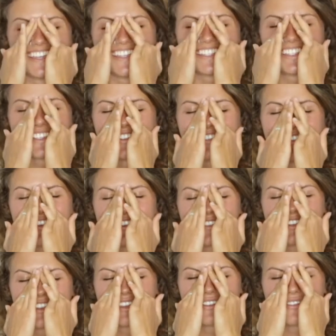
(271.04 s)
So we're
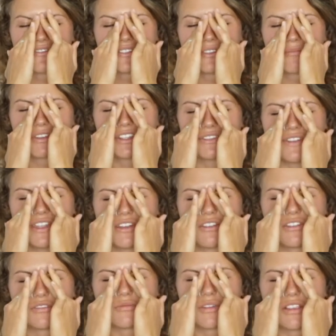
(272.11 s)
going from the bridge of our
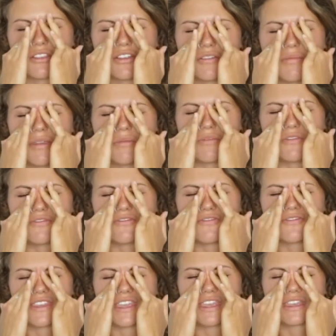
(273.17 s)
nose where a lot of people
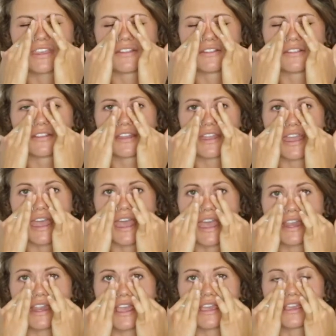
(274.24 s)
feel
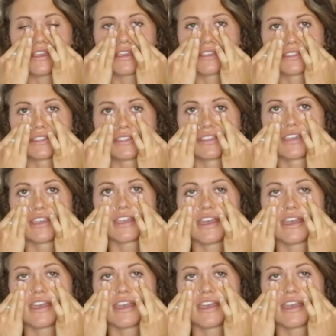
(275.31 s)
headaches.